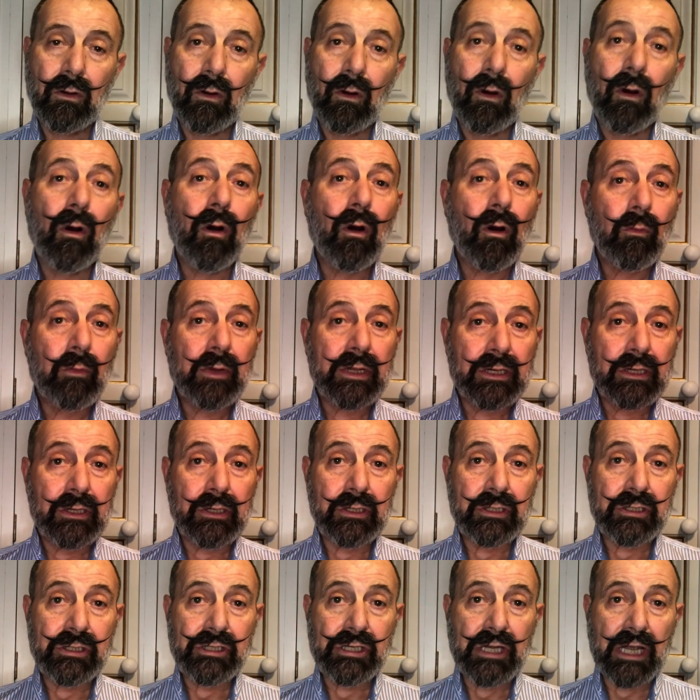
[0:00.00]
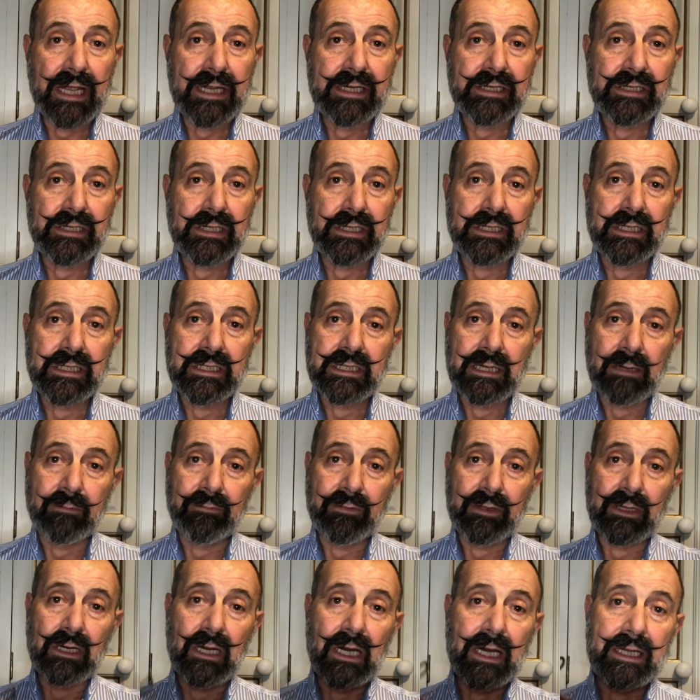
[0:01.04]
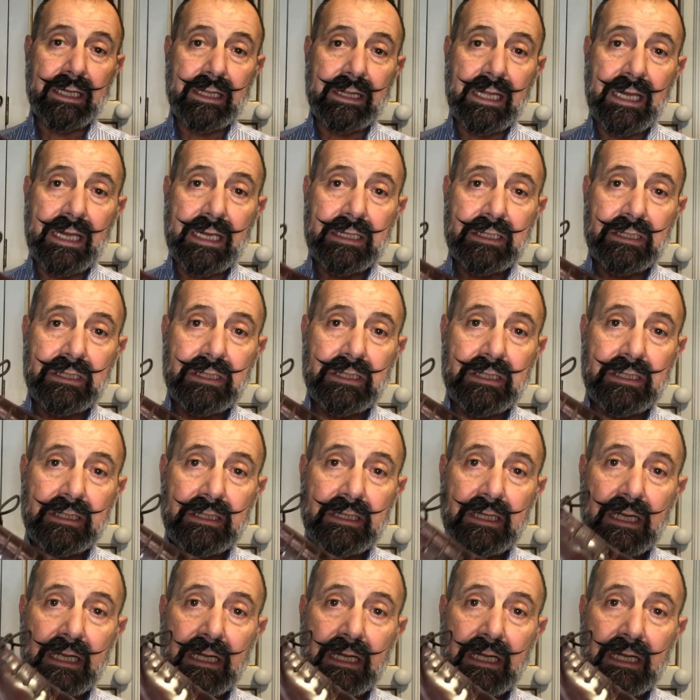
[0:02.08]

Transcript: Or we could change it to something like this.